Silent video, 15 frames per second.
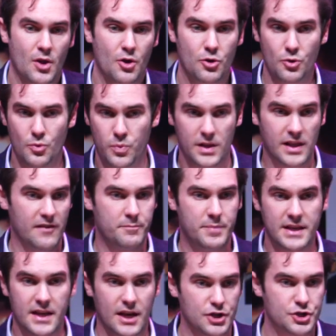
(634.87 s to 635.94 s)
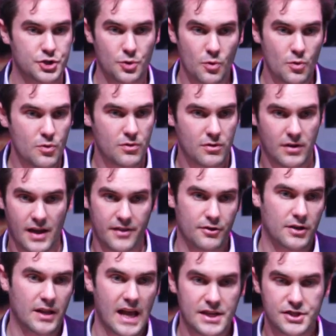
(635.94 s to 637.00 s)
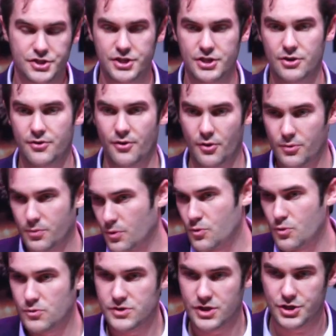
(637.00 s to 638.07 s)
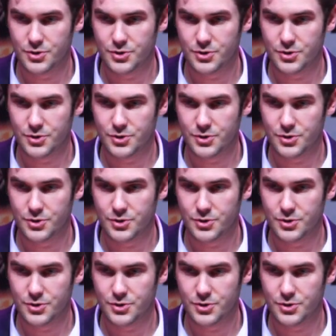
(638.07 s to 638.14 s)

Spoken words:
who will have been at a show either last year or will go to a